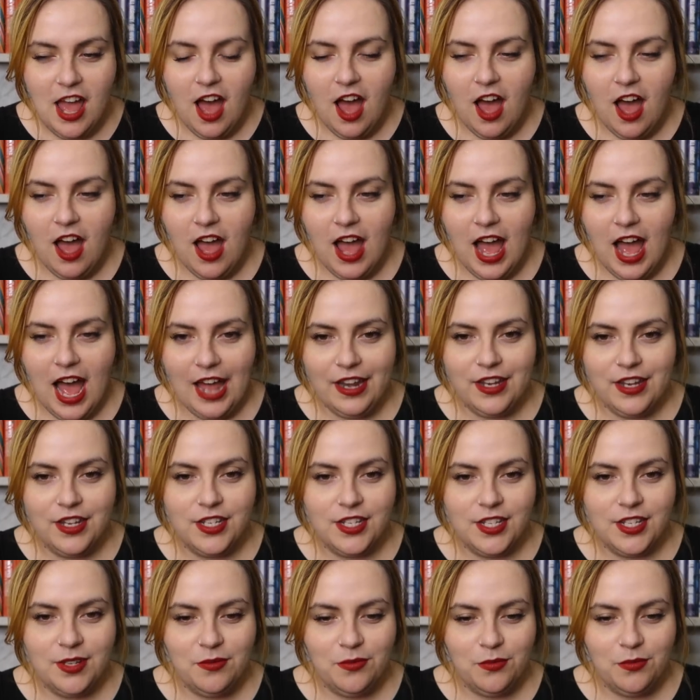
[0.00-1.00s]

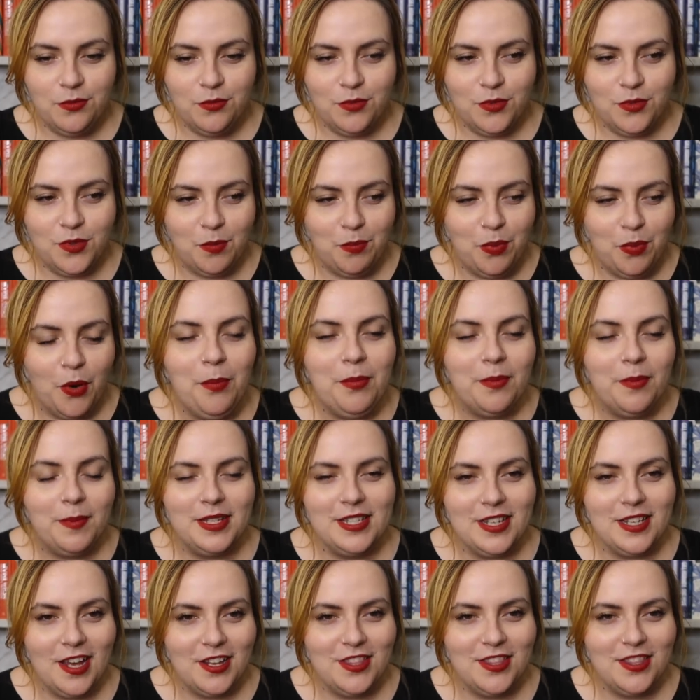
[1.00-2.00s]
And the problem
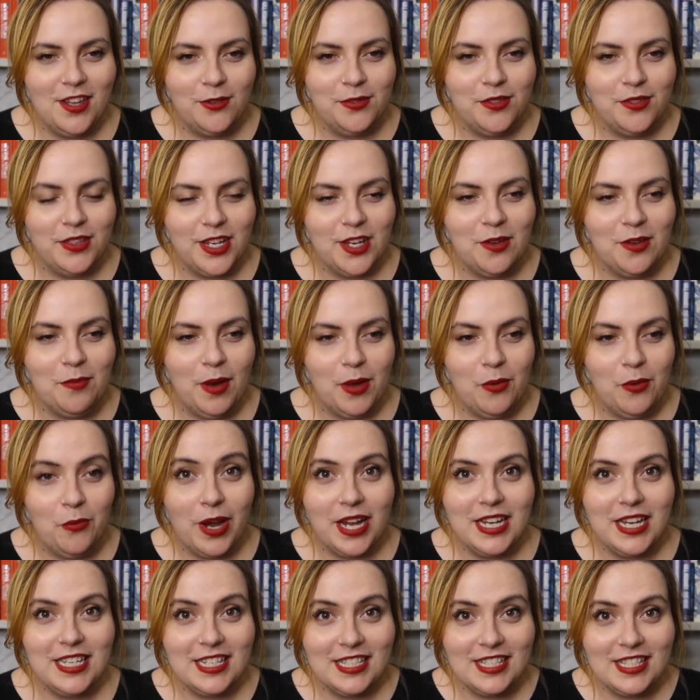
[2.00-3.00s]
is that I don't think my
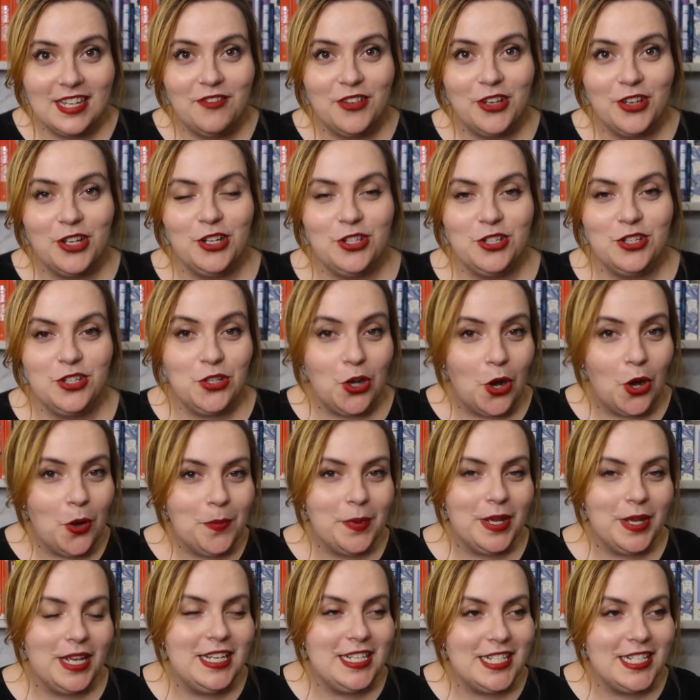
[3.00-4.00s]
weight is ever going to
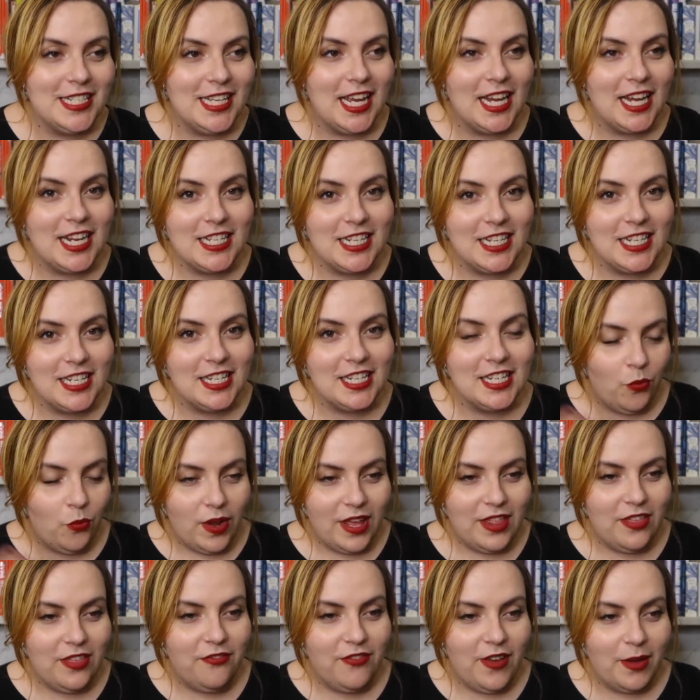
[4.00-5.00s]
stop intersecting
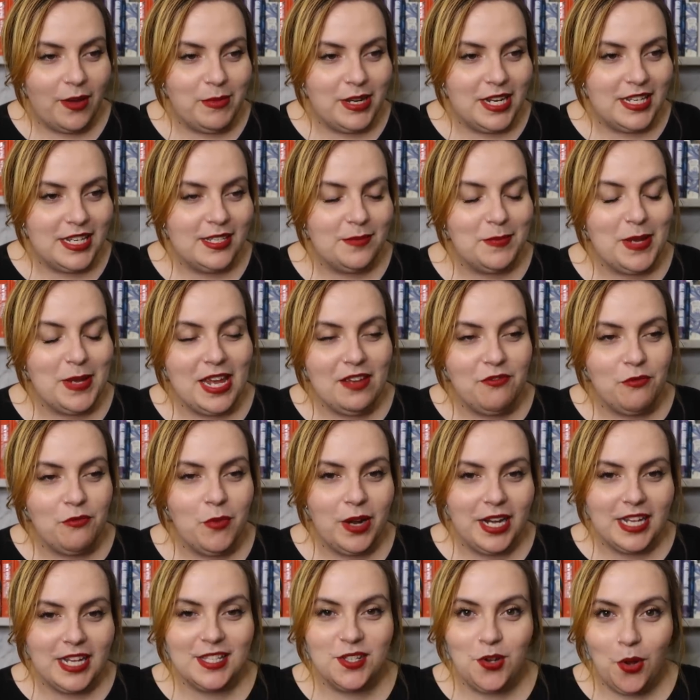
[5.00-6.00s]
with feminism, even
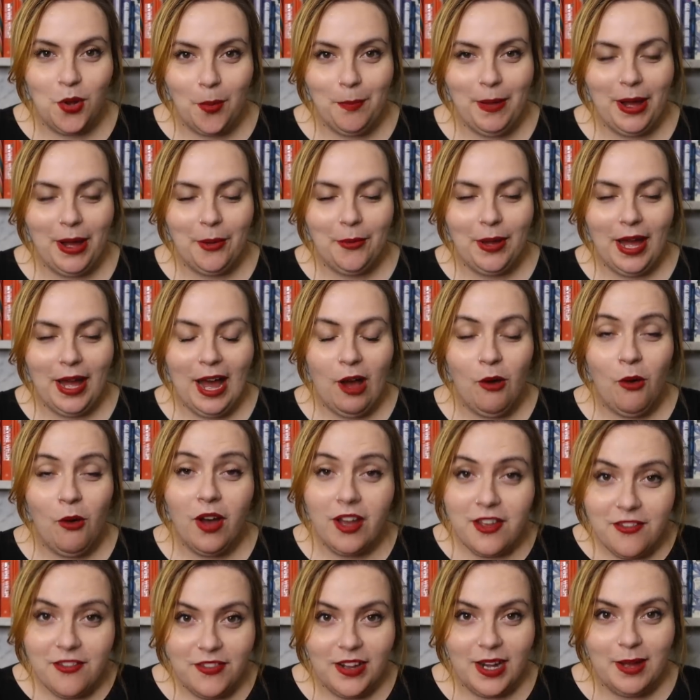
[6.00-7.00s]
when it's not about how
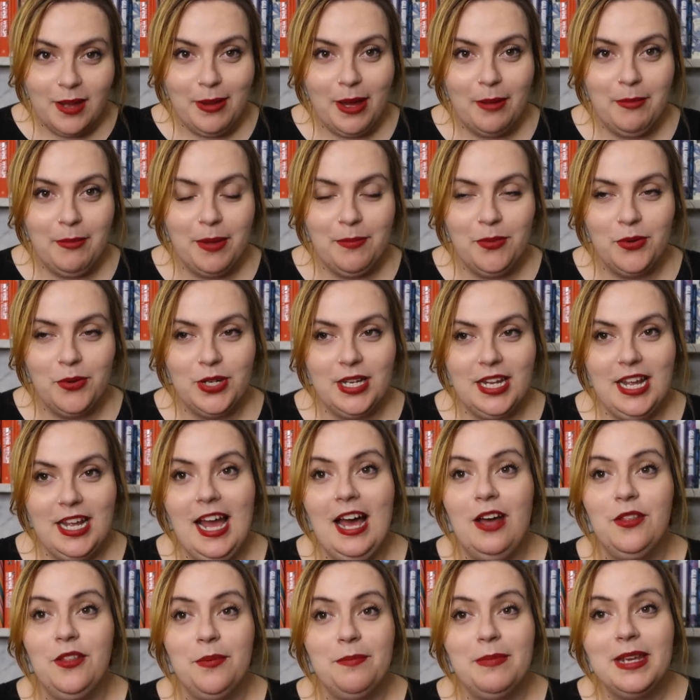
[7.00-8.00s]
I feel about my body,
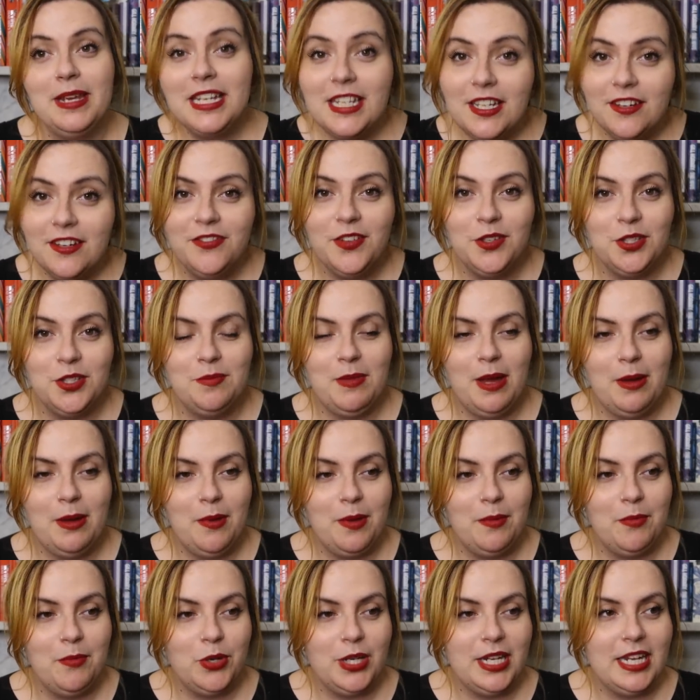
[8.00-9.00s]
how the media feels about
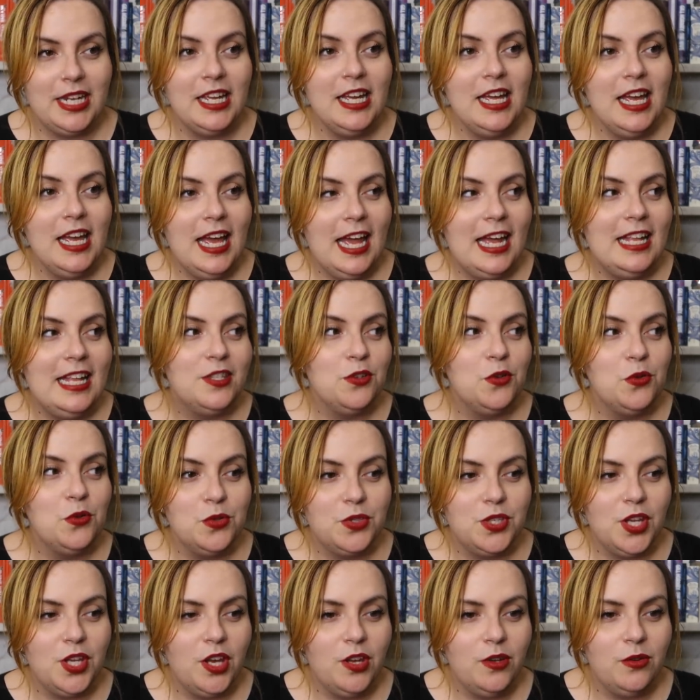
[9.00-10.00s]
my body. It's
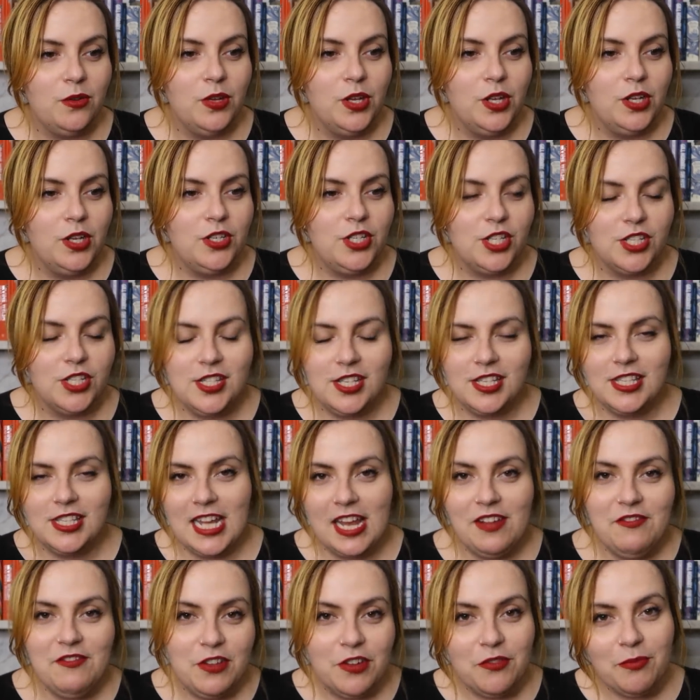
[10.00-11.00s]
also just the
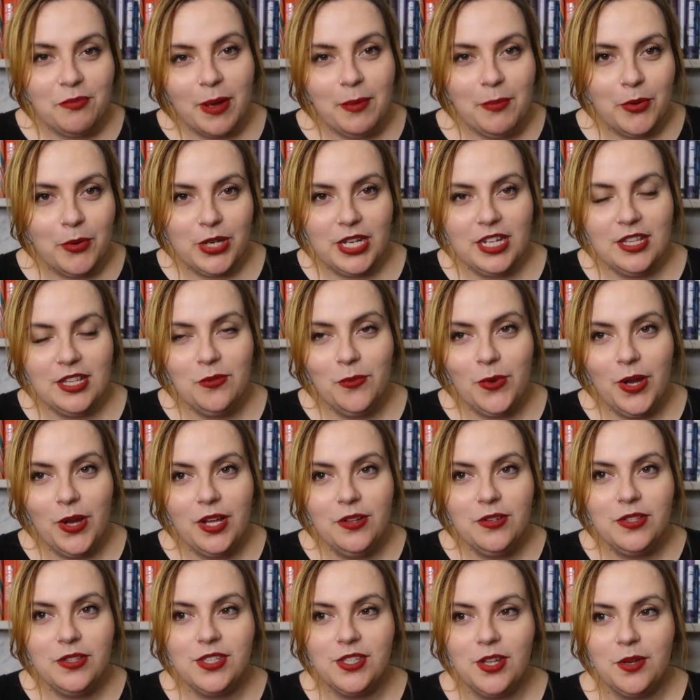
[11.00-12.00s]
safety of my body in the
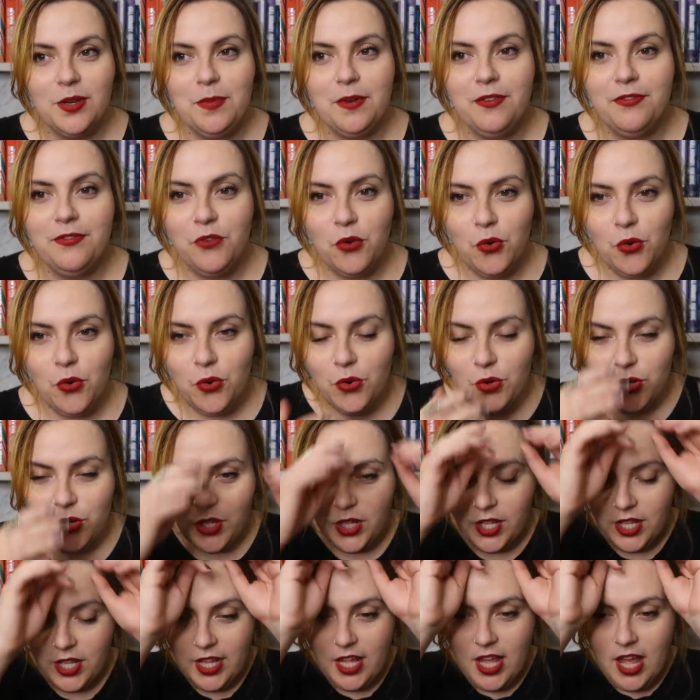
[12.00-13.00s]
world. So before,
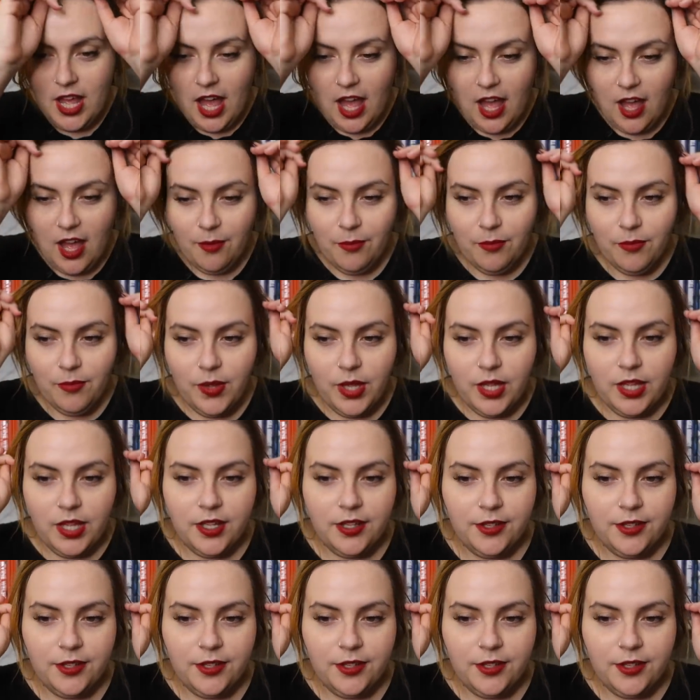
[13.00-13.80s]
I